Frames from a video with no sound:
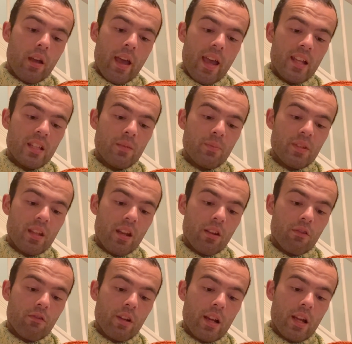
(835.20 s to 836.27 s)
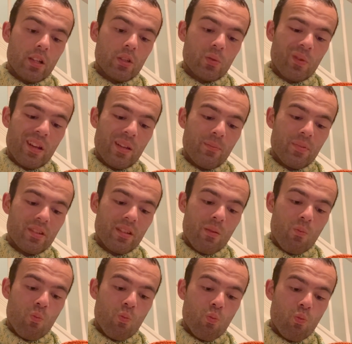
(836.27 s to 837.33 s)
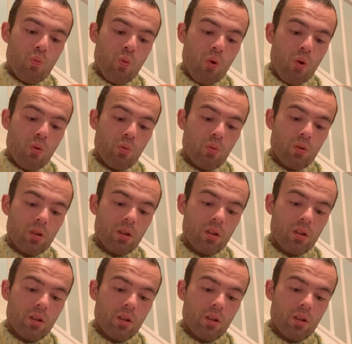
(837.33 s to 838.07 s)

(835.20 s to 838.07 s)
80% acrylic, 20% wool.